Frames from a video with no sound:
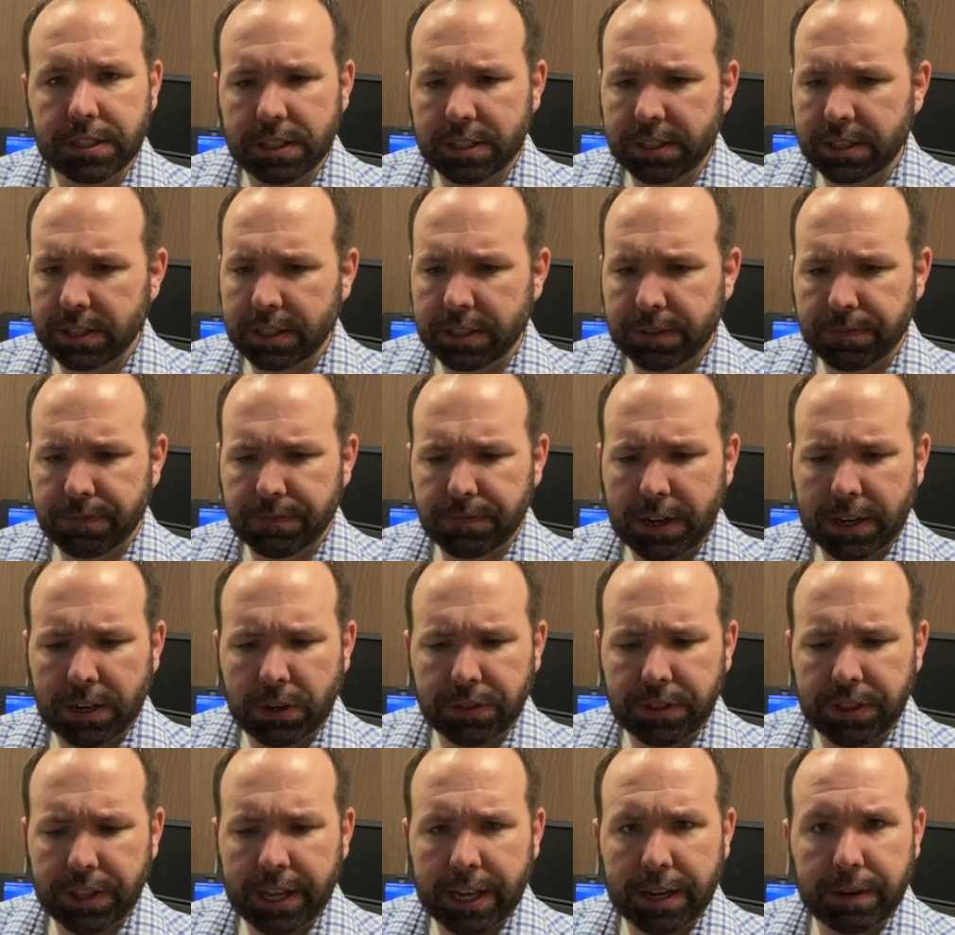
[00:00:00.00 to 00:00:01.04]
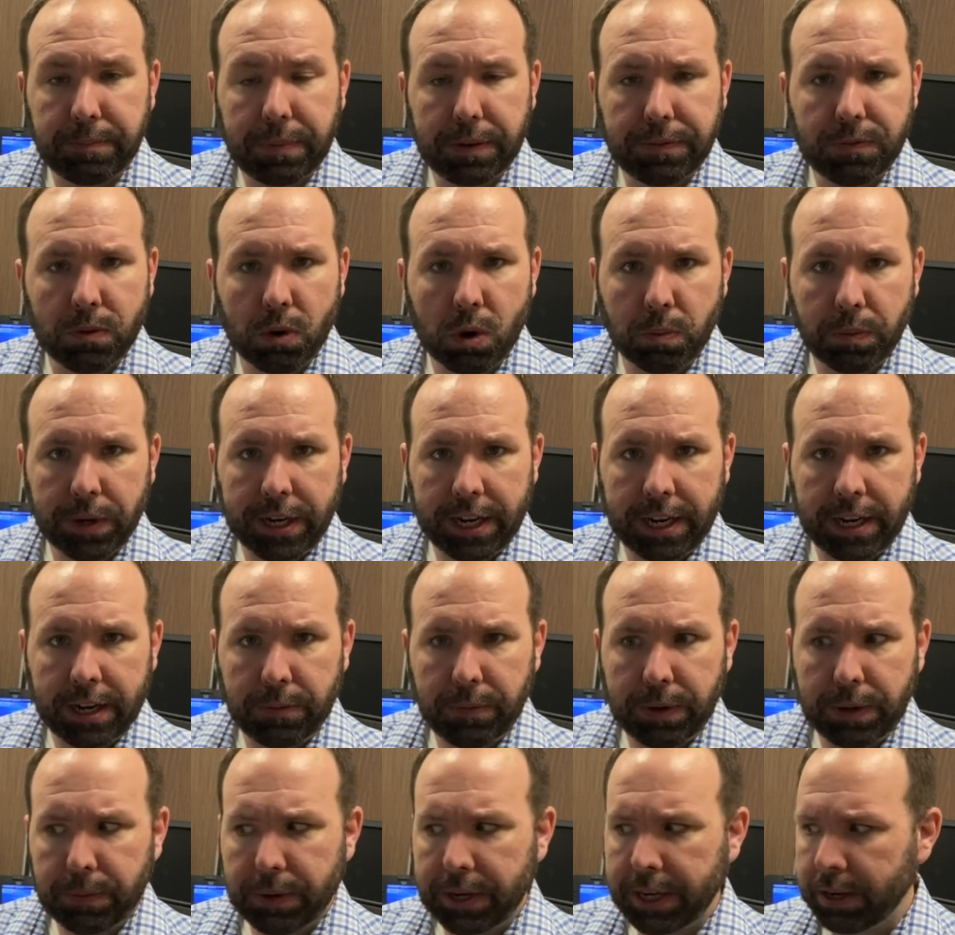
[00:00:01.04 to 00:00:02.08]
just the final thing before we
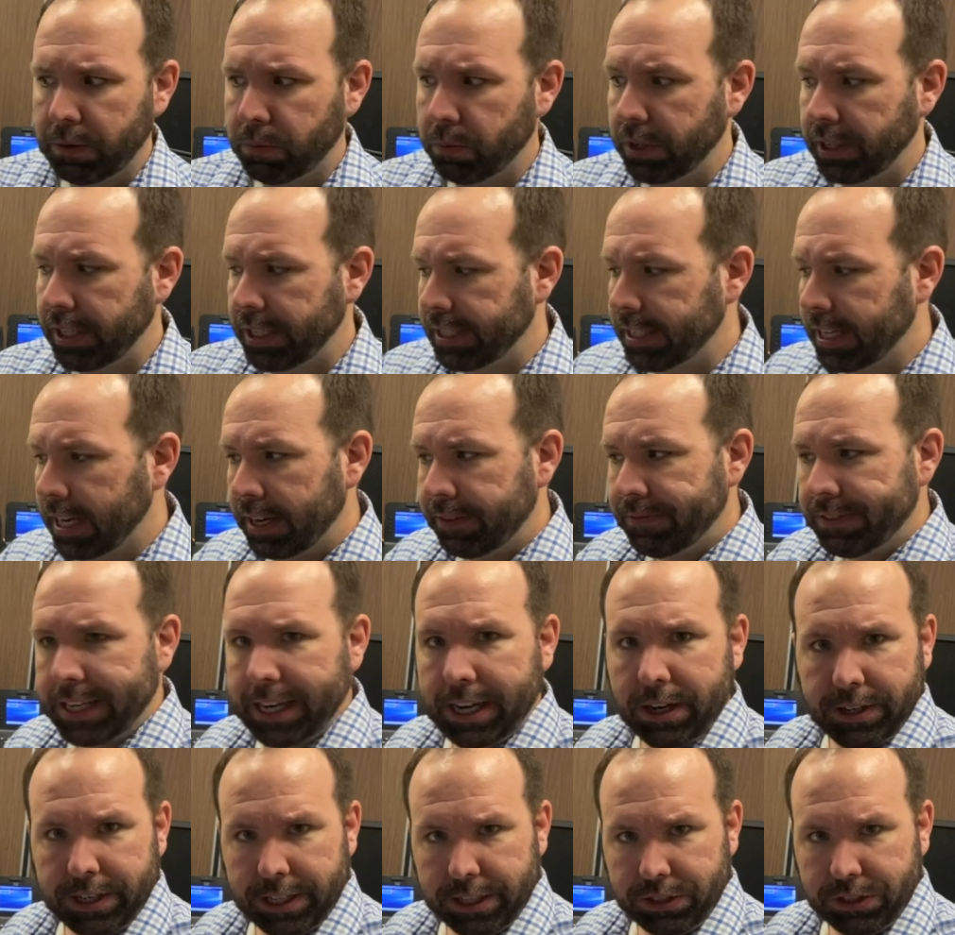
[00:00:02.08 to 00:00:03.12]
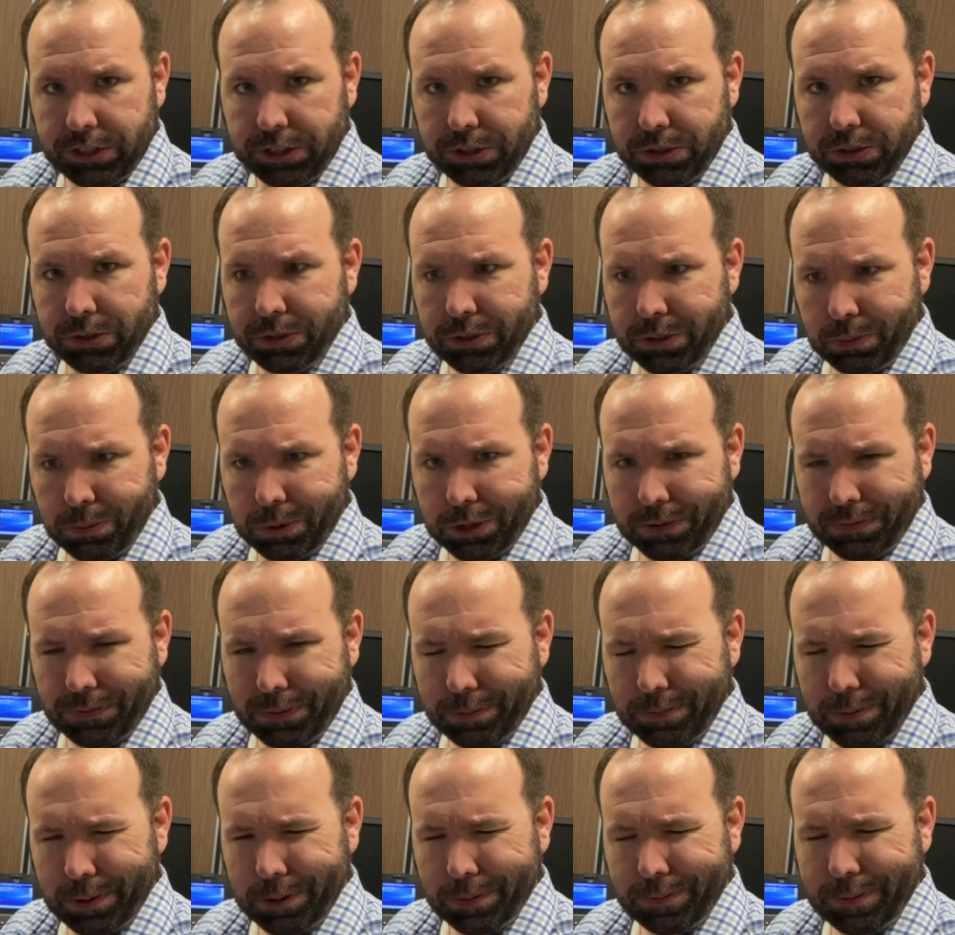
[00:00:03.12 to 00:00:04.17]
really dive down into the
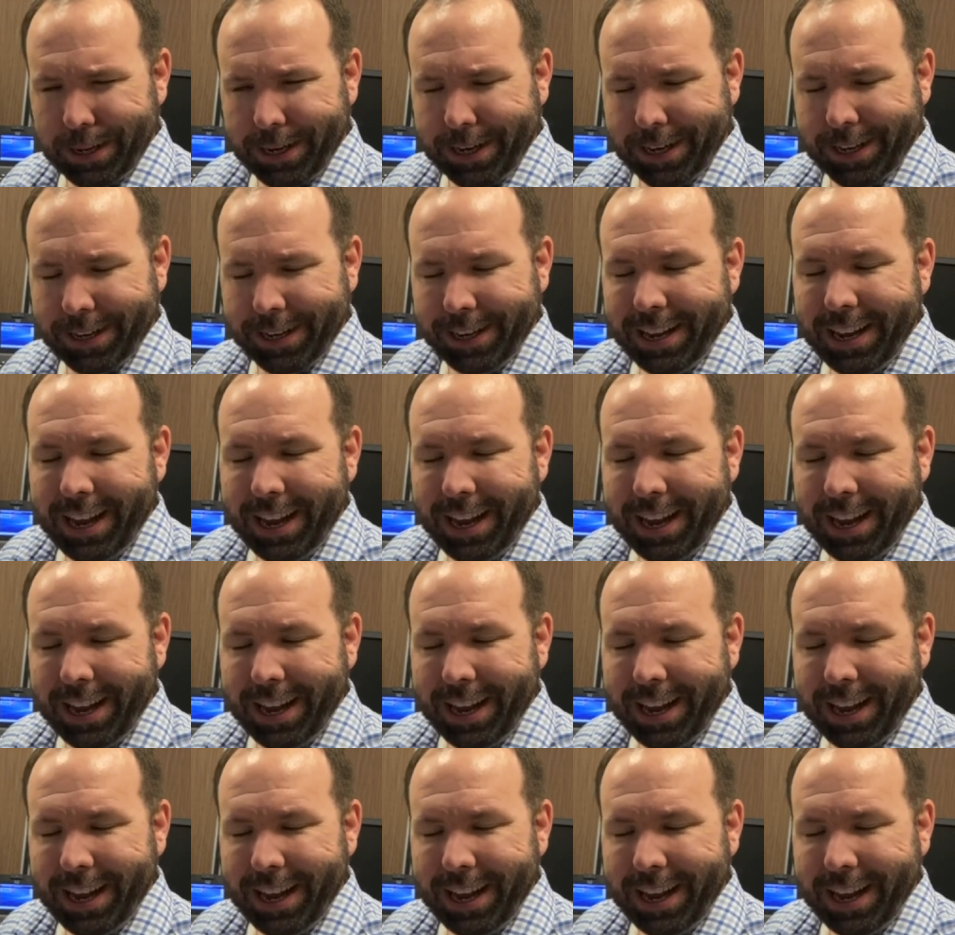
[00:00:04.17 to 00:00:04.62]
wonderful poll pad.